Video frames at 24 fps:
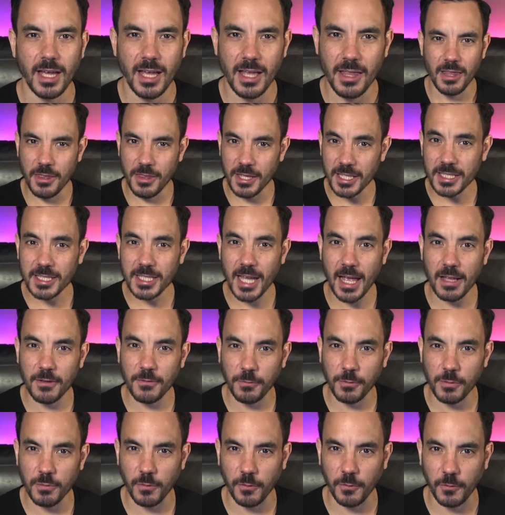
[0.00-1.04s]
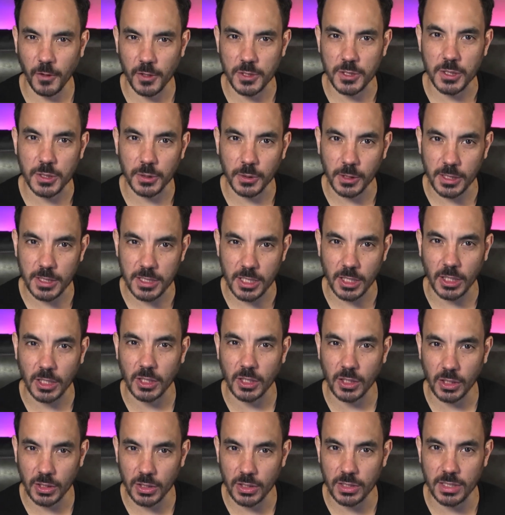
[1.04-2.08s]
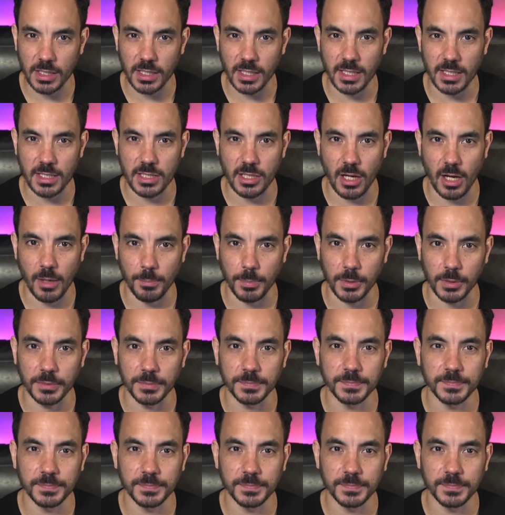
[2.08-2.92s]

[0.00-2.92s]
This ad from Fossil is a good example.